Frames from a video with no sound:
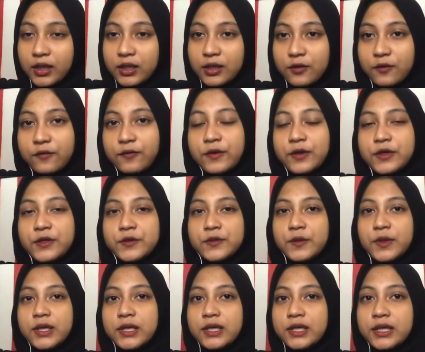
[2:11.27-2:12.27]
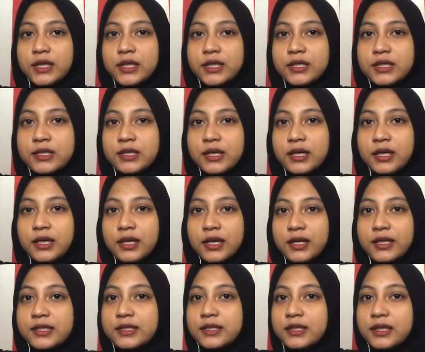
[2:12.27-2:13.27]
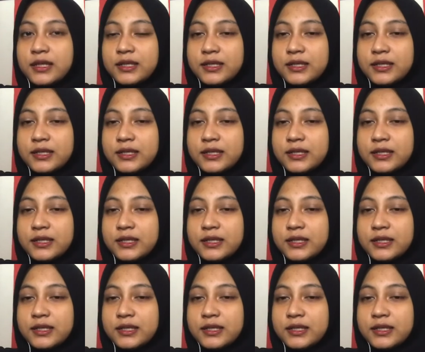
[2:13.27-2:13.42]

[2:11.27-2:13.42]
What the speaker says: The first one is the